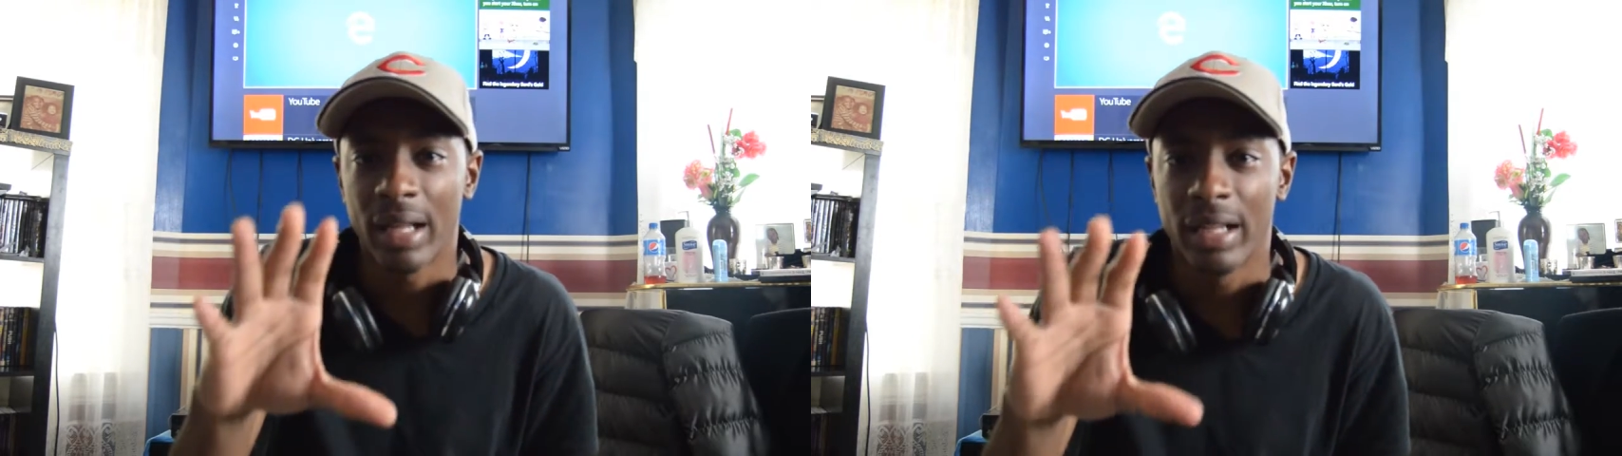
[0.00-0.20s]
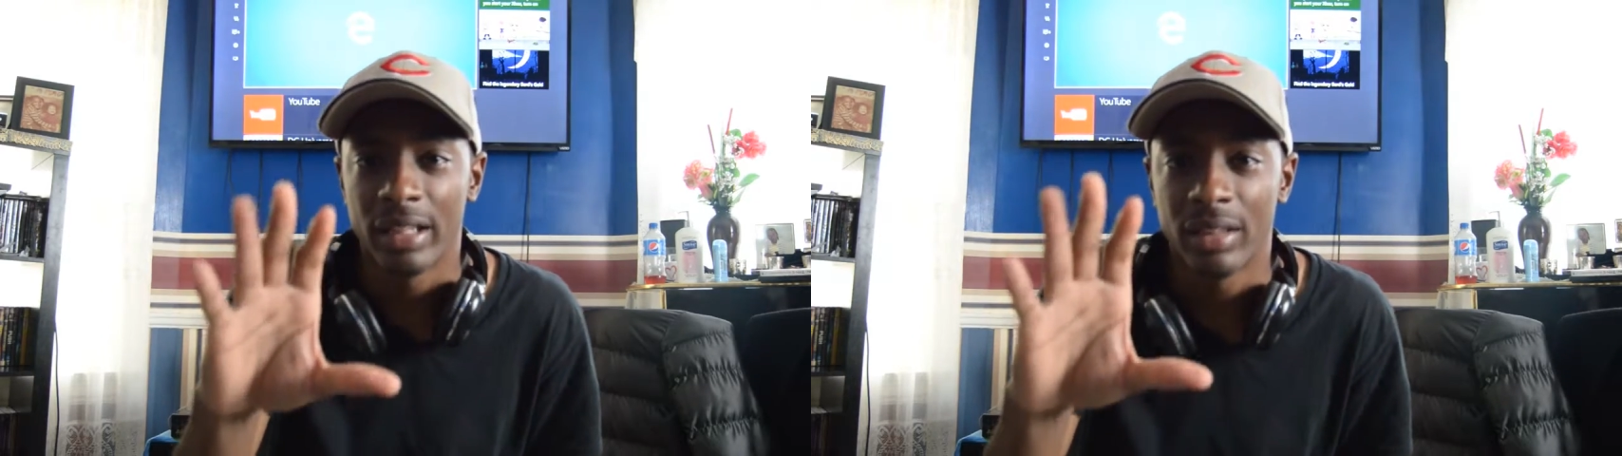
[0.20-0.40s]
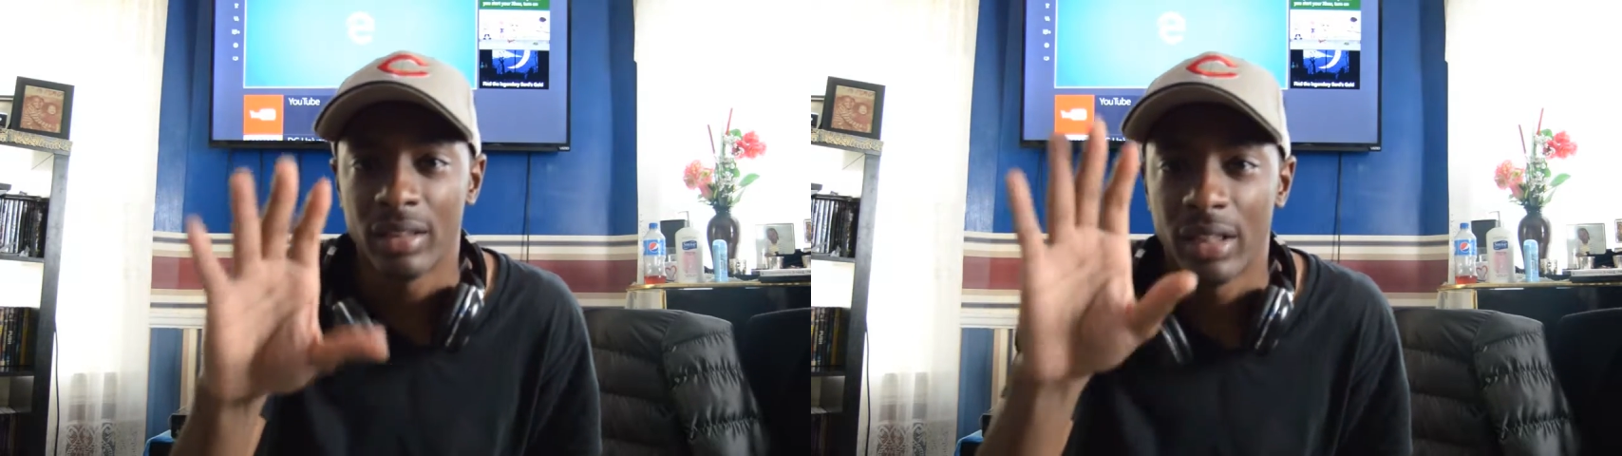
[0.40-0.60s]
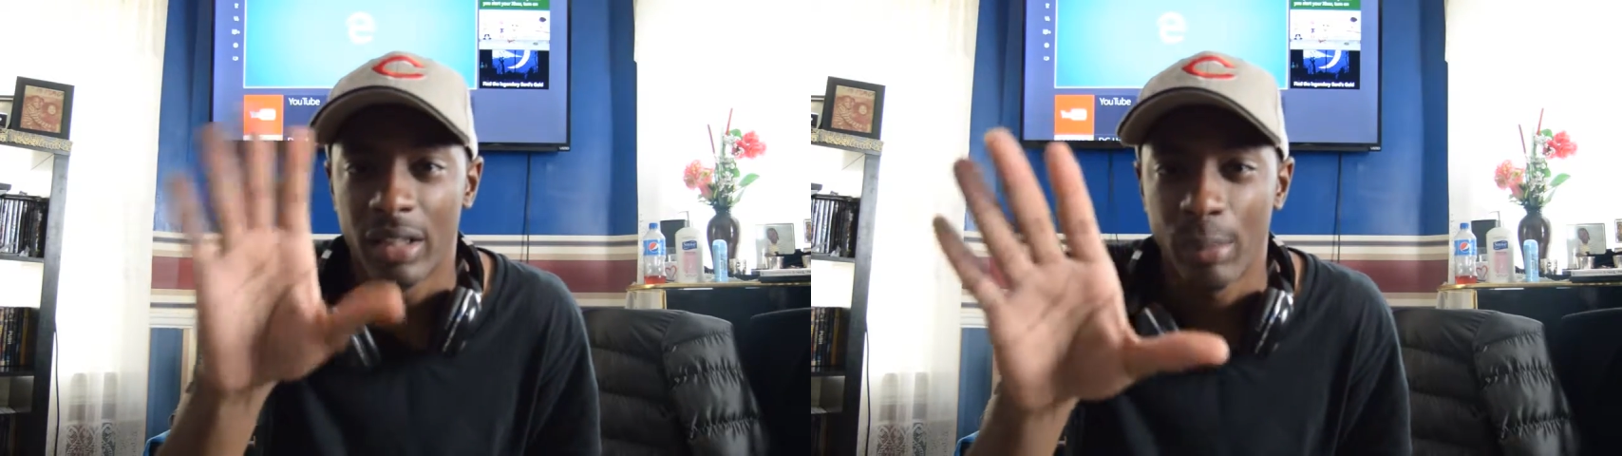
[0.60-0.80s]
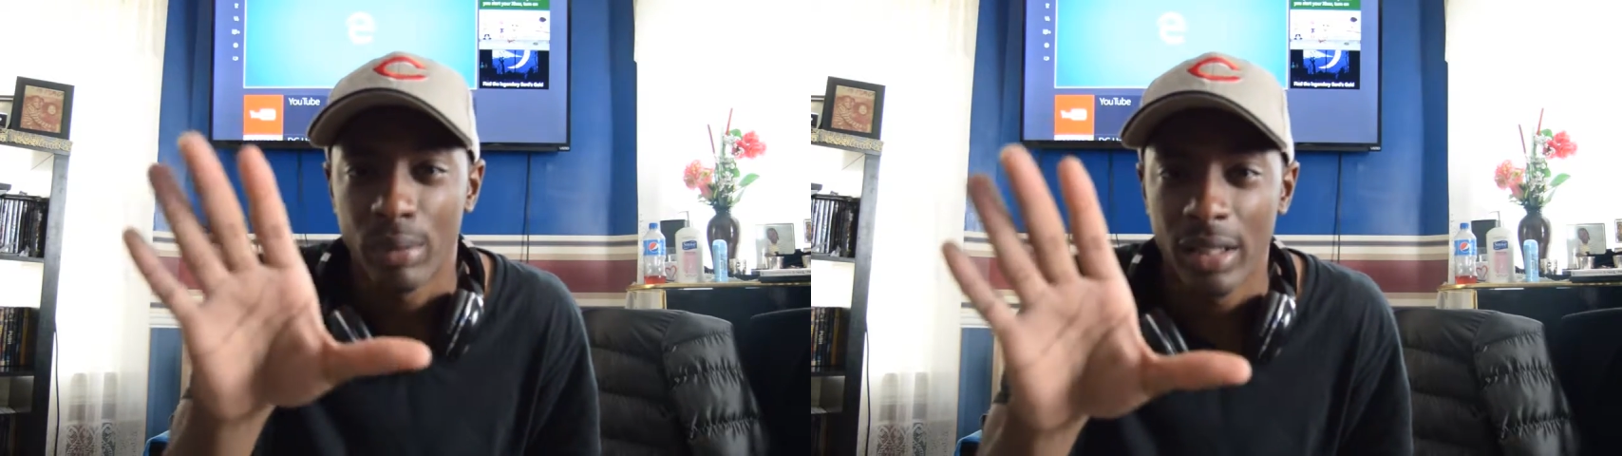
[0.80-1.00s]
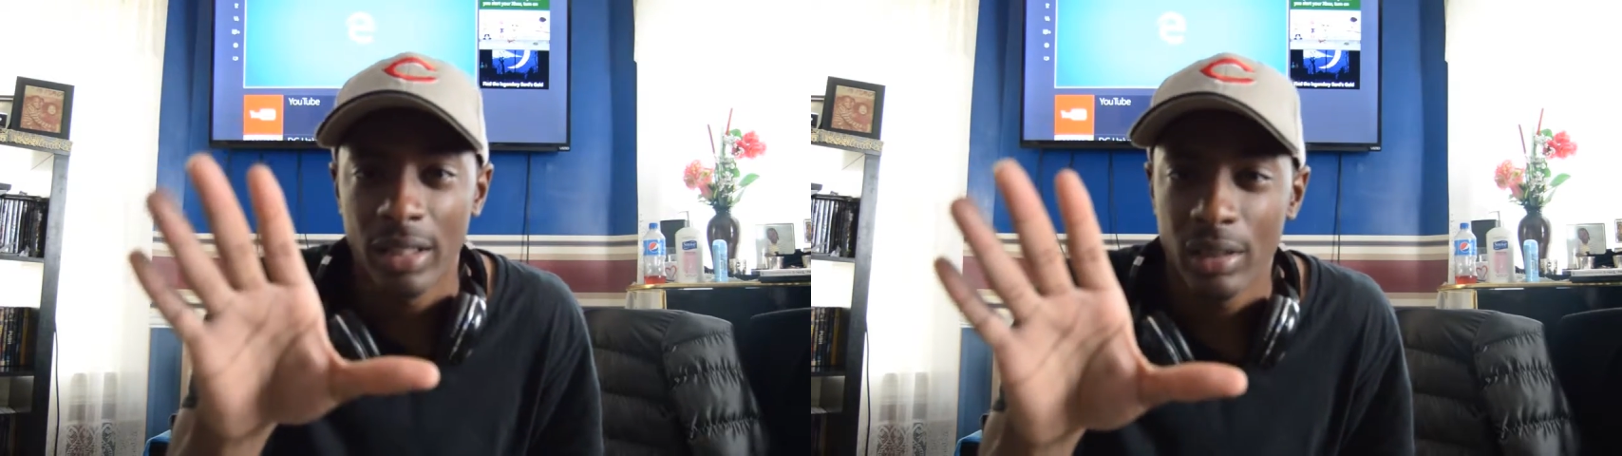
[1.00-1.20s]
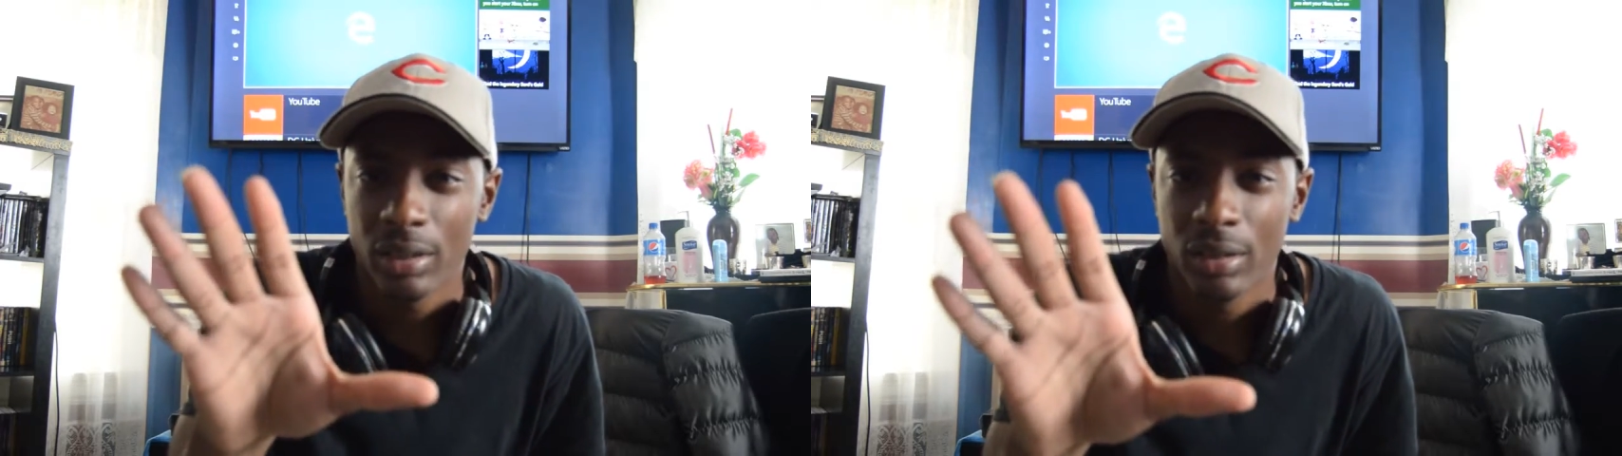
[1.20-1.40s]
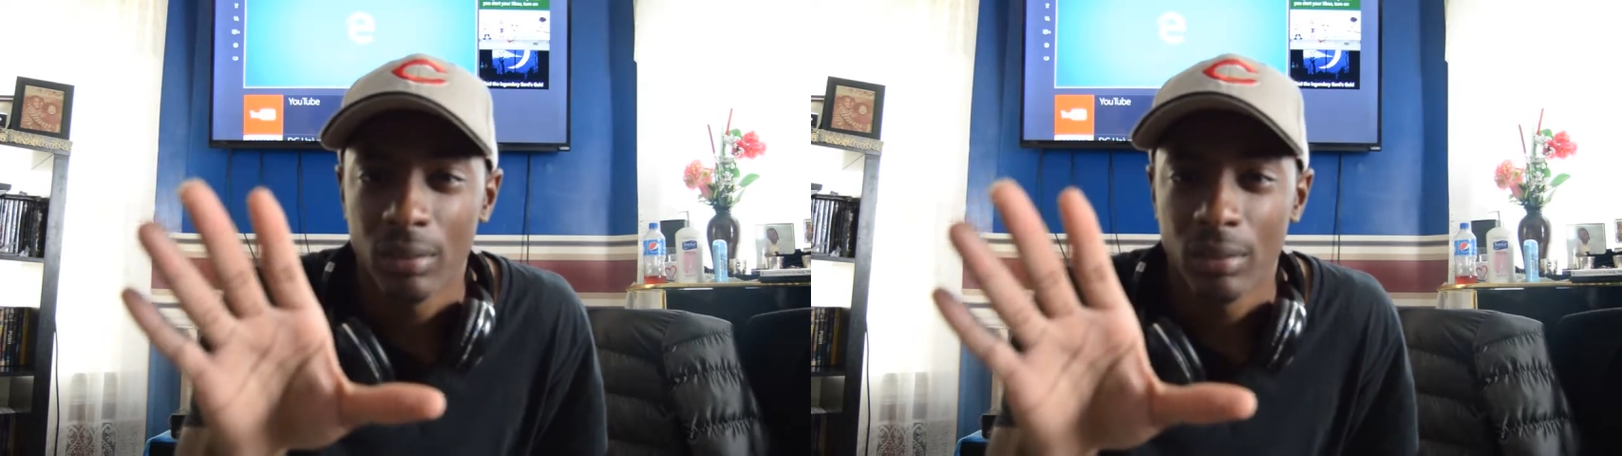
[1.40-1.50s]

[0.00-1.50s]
saying it. Just keep saying it.